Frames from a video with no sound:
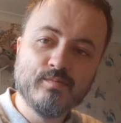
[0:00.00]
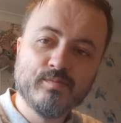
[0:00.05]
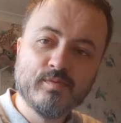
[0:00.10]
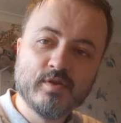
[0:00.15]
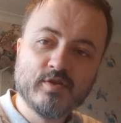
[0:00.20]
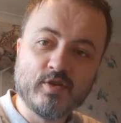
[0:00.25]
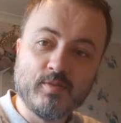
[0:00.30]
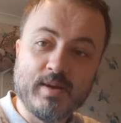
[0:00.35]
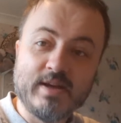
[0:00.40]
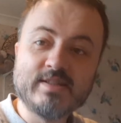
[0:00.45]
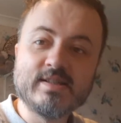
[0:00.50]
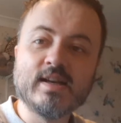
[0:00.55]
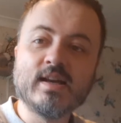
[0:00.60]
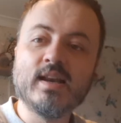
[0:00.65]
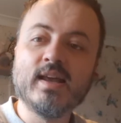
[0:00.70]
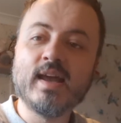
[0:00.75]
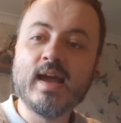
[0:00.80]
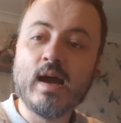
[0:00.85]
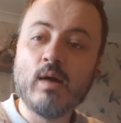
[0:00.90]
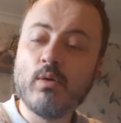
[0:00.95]
So
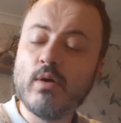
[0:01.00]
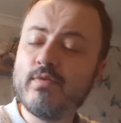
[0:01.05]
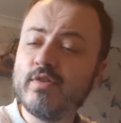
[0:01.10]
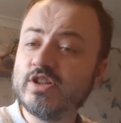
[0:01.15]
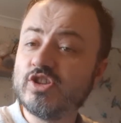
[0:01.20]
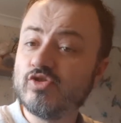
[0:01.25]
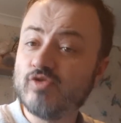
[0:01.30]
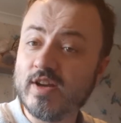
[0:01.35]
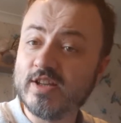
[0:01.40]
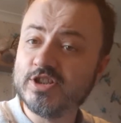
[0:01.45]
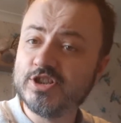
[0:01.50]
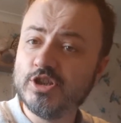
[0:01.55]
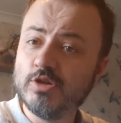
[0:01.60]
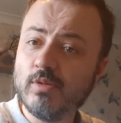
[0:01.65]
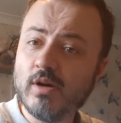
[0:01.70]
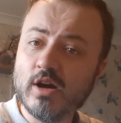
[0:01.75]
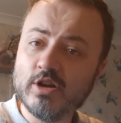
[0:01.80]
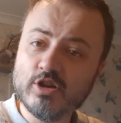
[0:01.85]
basically, however stressed you are,